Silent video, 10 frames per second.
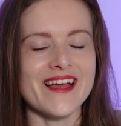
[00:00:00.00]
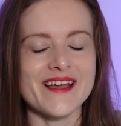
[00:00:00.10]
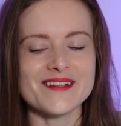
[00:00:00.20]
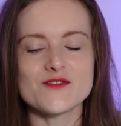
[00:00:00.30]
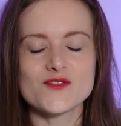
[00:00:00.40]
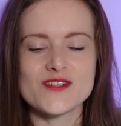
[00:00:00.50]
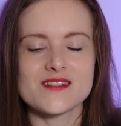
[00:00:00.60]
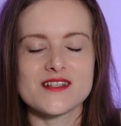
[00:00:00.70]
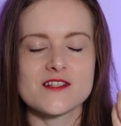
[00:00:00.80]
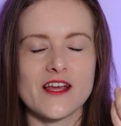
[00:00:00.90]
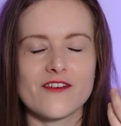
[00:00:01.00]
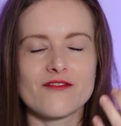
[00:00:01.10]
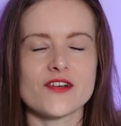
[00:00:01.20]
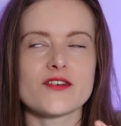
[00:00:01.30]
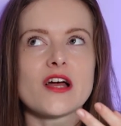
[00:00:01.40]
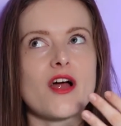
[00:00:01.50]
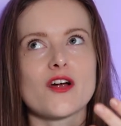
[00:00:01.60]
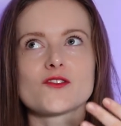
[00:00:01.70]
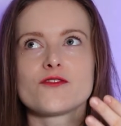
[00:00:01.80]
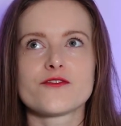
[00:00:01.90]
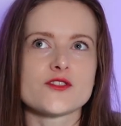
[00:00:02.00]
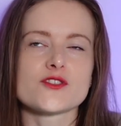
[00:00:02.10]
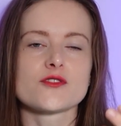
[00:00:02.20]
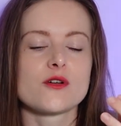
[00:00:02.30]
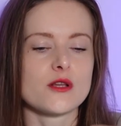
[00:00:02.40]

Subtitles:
And it's just this like very artificial,